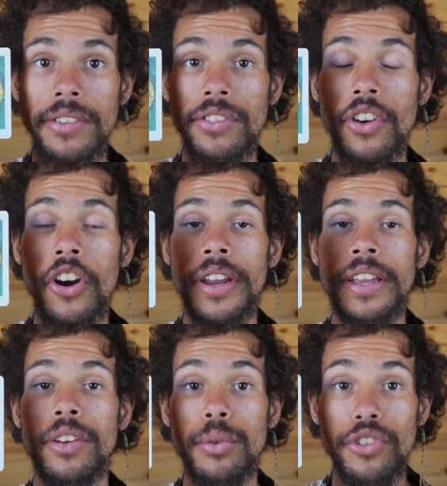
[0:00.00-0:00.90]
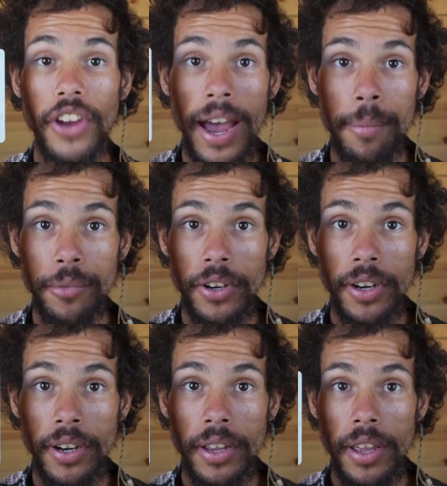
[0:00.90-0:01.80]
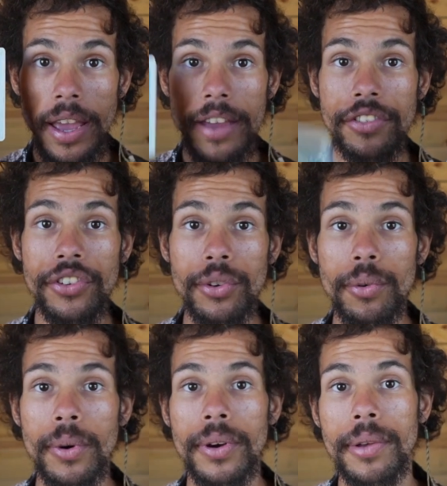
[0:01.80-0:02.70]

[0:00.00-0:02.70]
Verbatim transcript: starting a new chapter as you